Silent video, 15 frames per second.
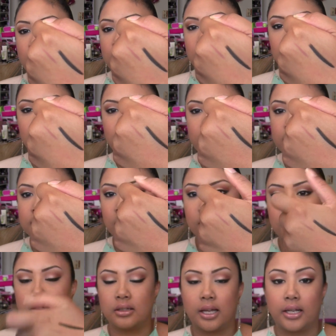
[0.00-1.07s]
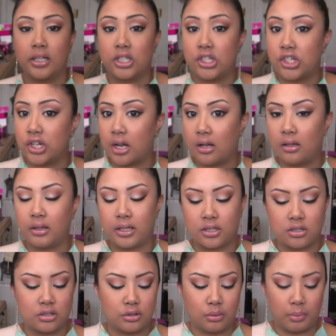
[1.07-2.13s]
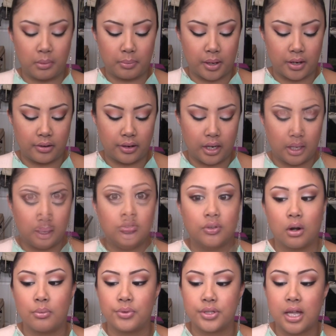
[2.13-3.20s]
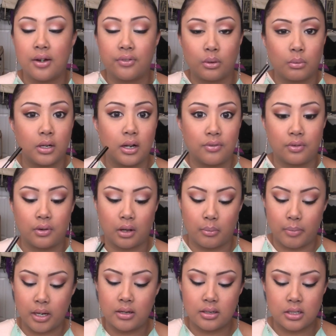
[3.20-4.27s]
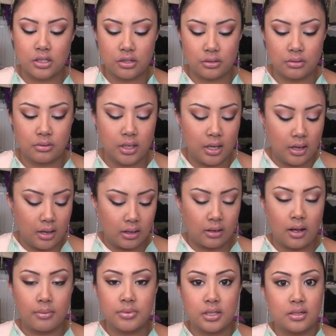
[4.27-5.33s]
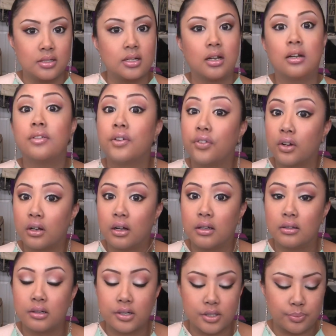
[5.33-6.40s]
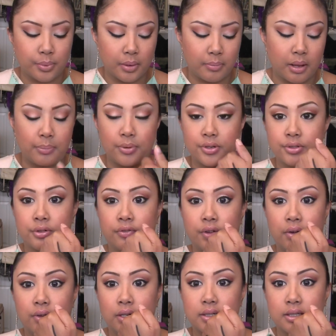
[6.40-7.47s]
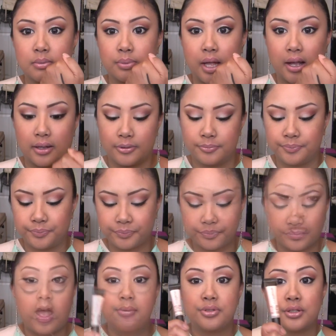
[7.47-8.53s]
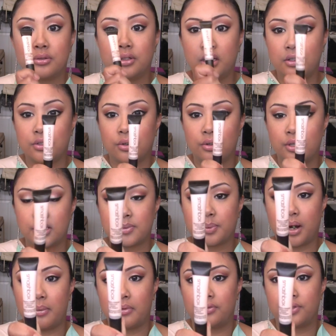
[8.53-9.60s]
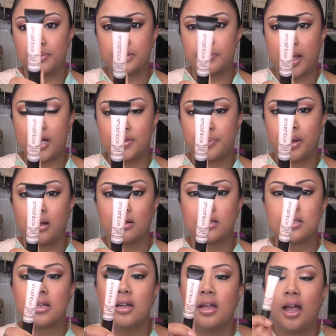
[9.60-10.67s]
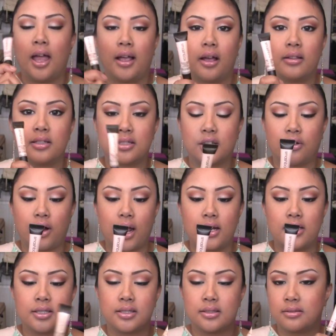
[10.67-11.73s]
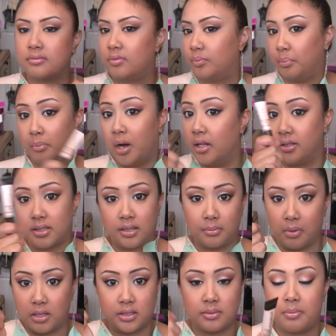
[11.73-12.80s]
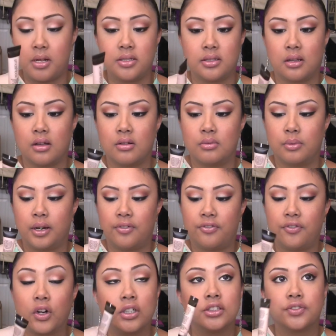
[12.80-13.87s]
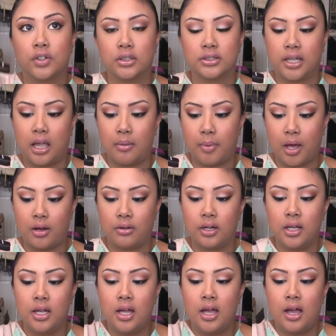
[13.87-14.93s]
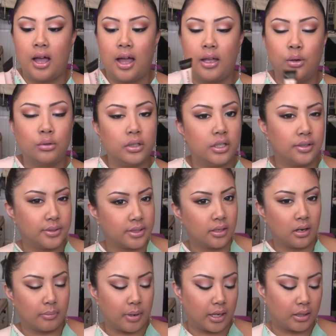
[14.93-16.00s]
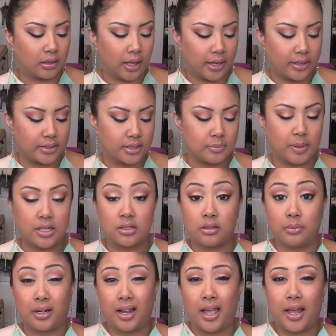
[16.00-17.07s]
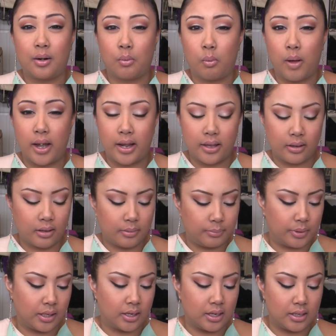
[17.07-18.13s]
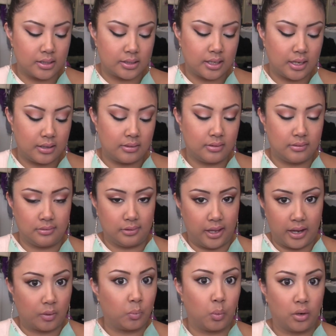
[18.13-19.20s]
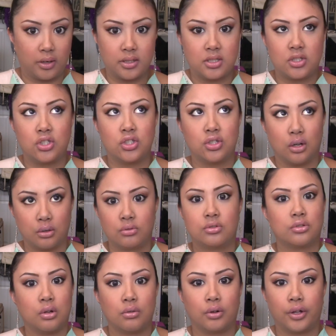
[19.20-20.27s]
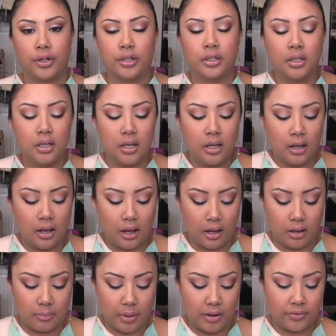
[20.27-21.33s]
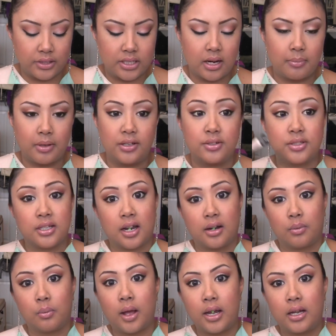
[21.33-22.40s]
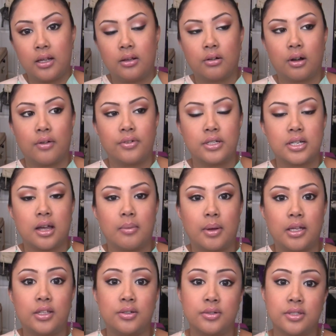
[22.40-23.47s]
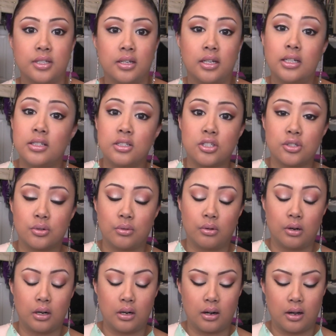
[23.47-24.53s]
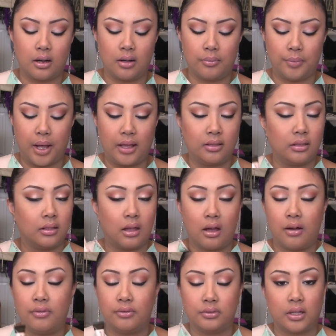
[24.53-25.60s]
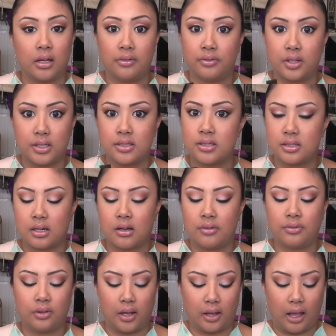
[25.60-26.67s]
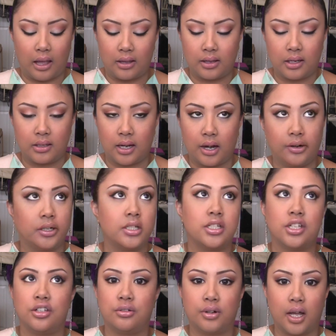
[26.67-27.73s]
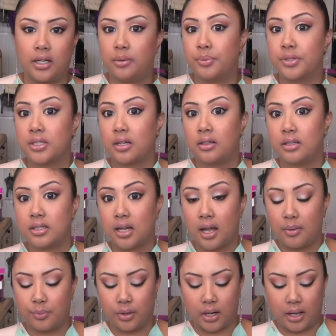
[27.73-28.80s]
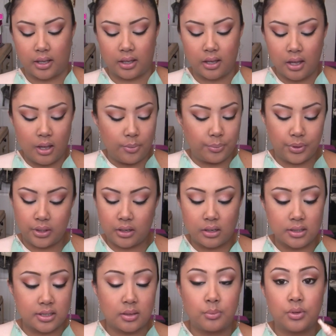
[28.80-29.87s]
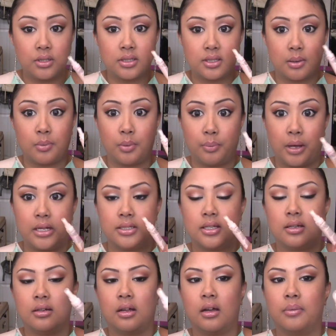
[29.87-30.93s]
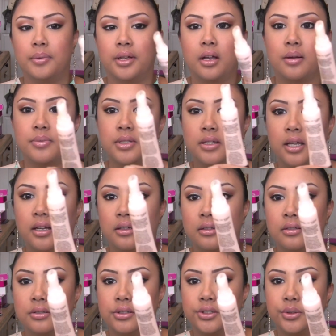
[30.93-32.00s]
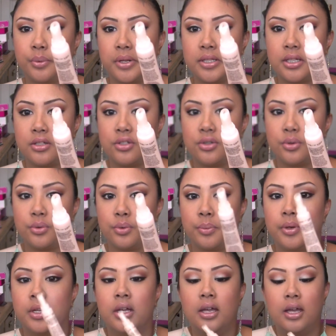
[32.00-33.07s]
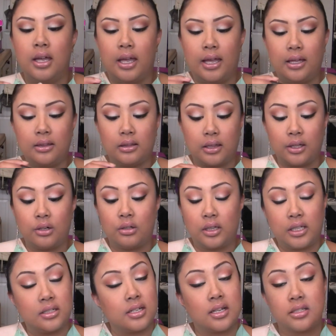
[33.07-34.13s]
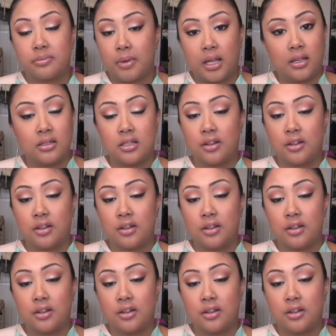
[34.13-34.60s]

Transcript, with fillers: It glides on like a gel. It's super buttery. Works for almost everyone I've recommended it to. Comes in a ton of different colors, but my personal favorite is the black. Absolutely adore this primer from Smashbox. I got this in gratis months and months and months ago when it first first came out. I only used it on my clients, especially when I had a wedding, because it like works so, so good. Um, every time I used it at a wedding or every time I used it in store, um, I love, love this stuff. Like I can guarantee you ninety percent of the time when I put it on someone, someone buys it. Um, it comes in like a little squeezy tube. It literally does make a